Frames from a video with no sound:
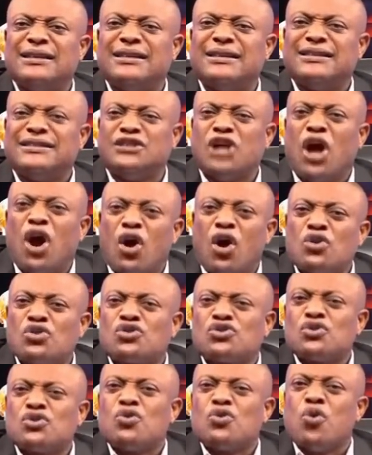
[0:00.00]

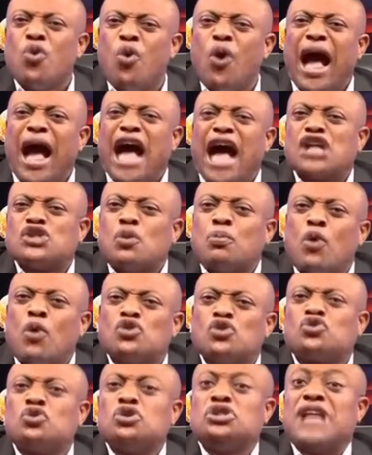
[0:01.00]
those who are
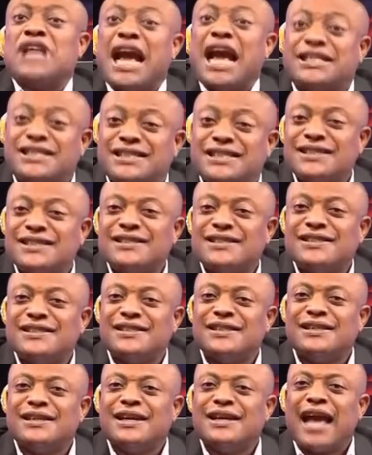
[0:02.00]
supposed to judge
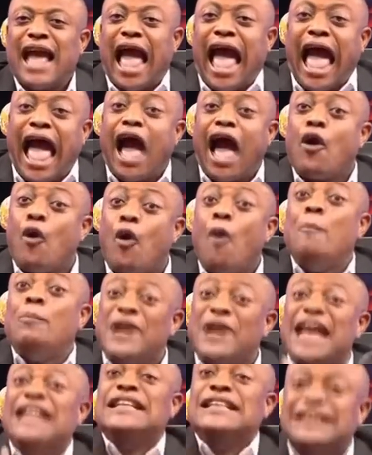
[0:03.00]
are
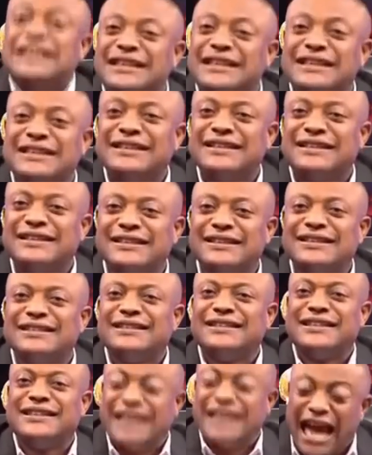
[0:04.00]
complaining,
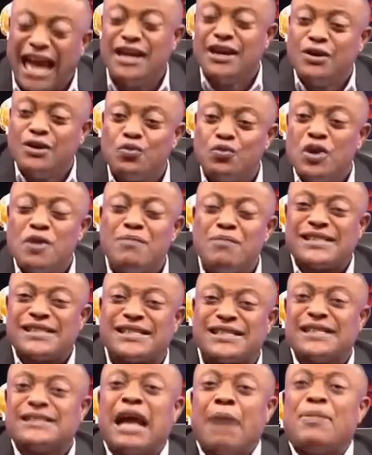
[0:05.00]
then we must
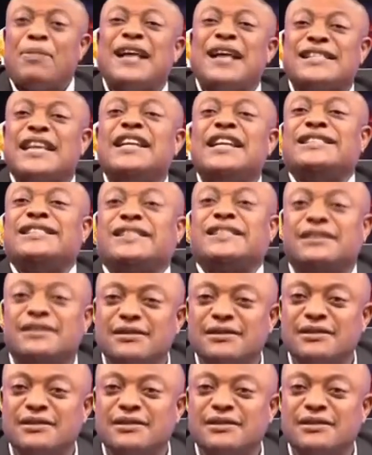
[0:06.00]
sit up as a nation.